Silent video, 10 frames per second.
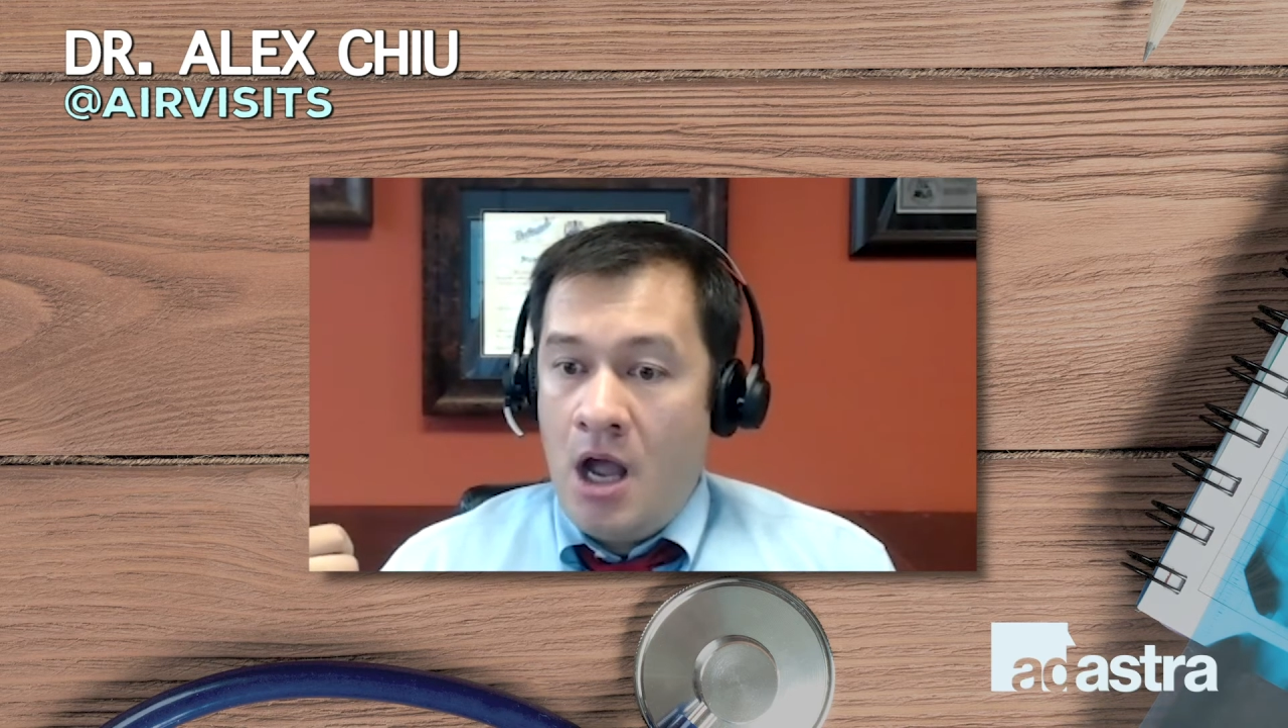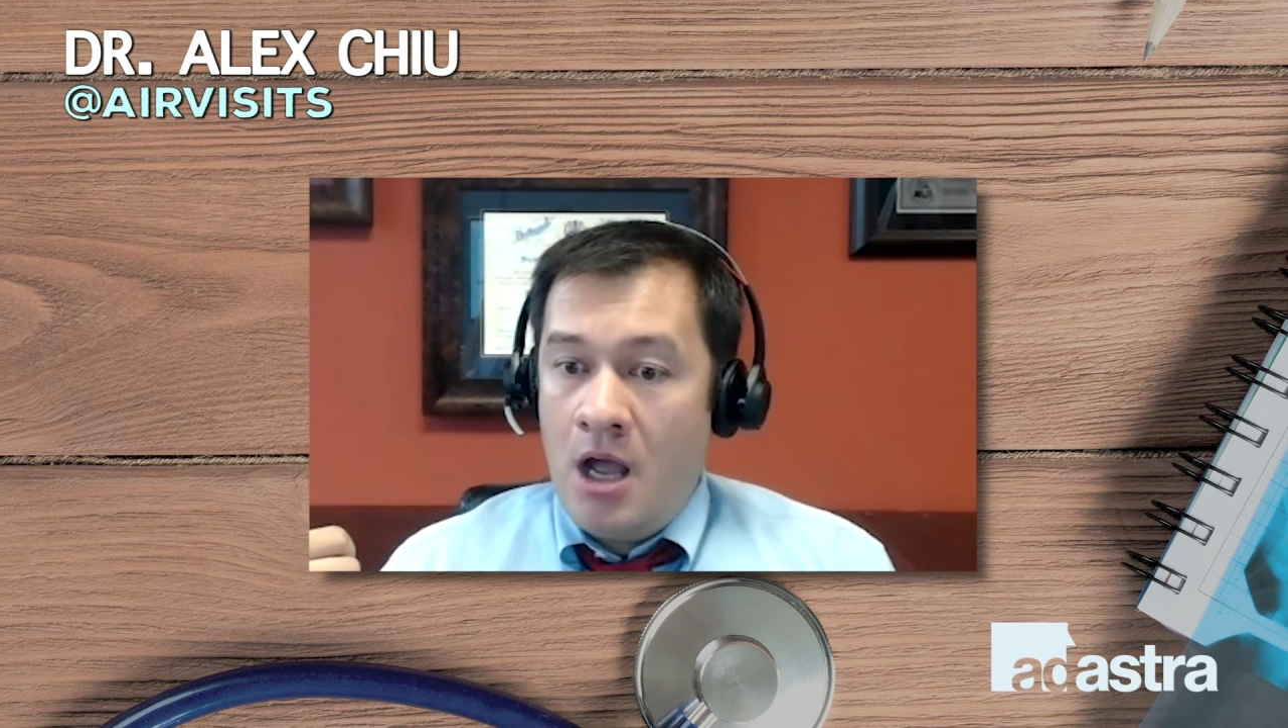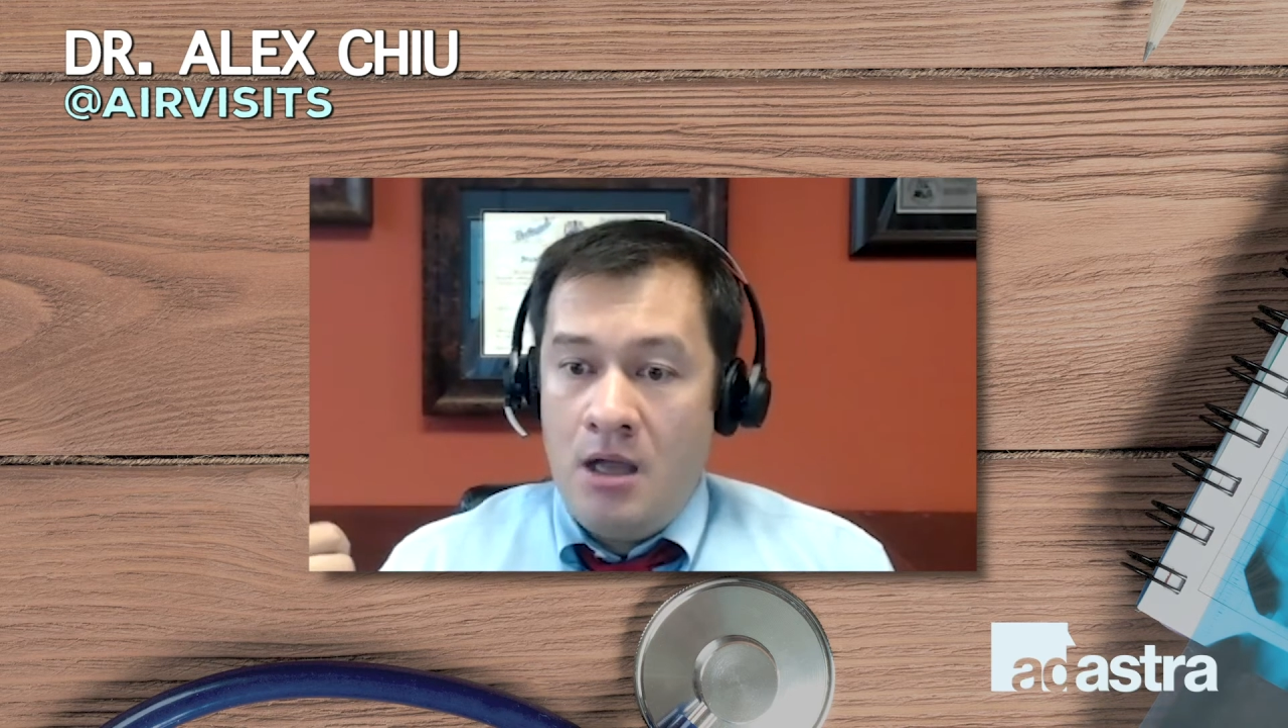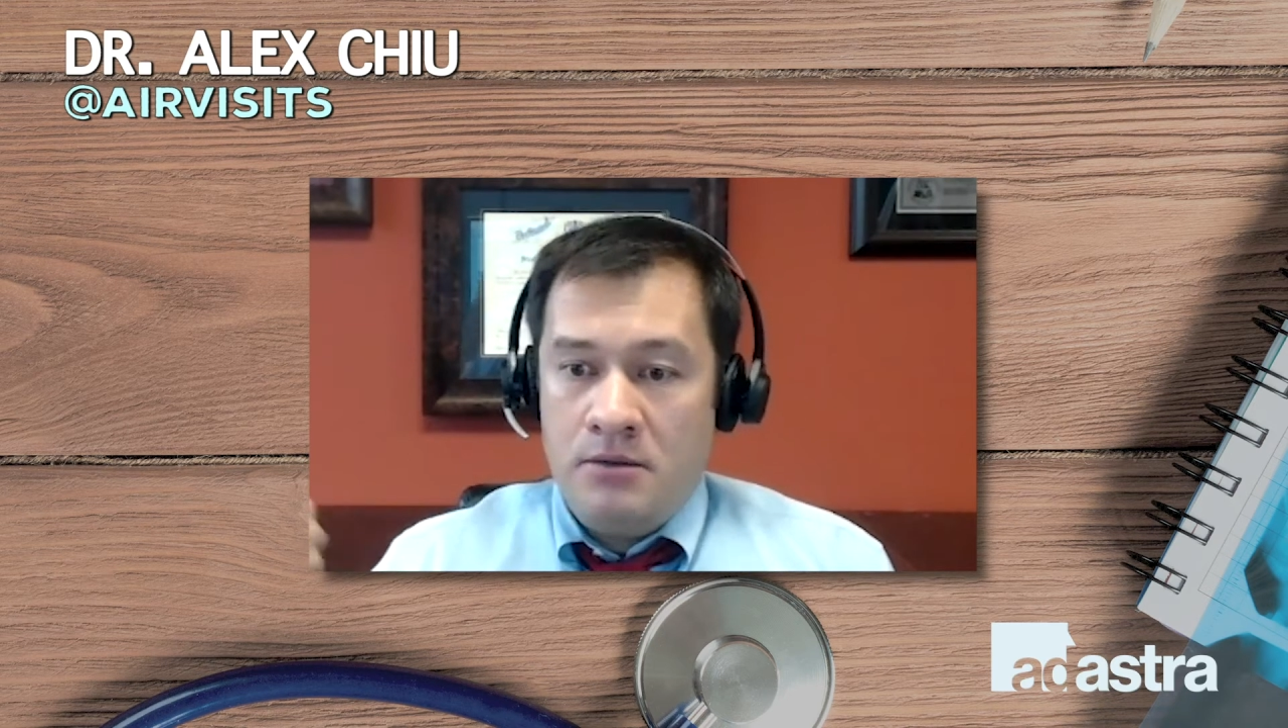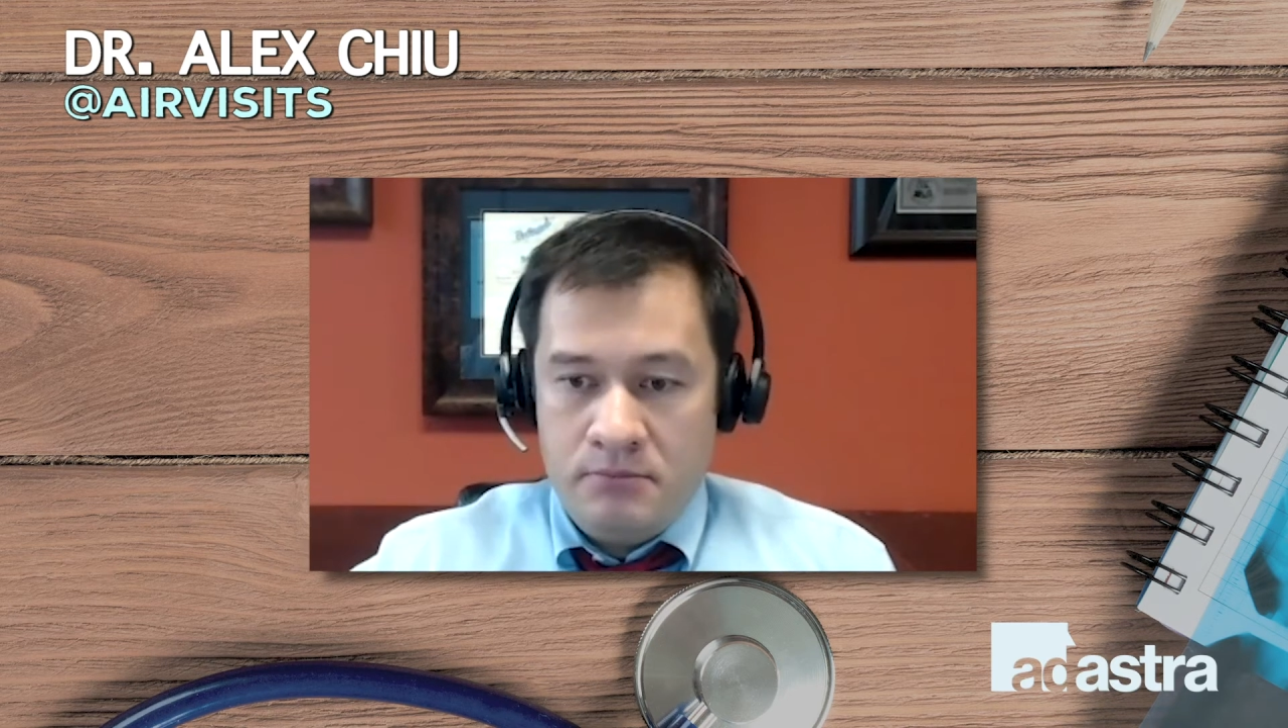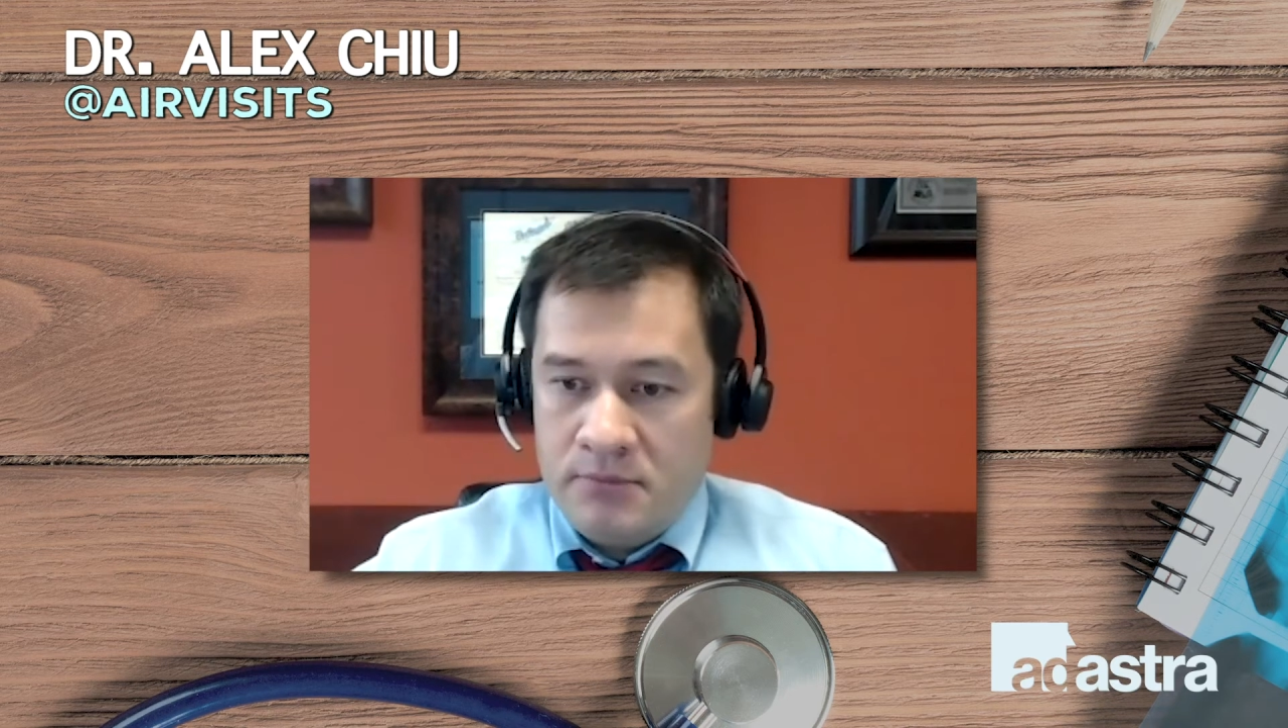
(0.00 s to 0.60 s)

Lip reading: a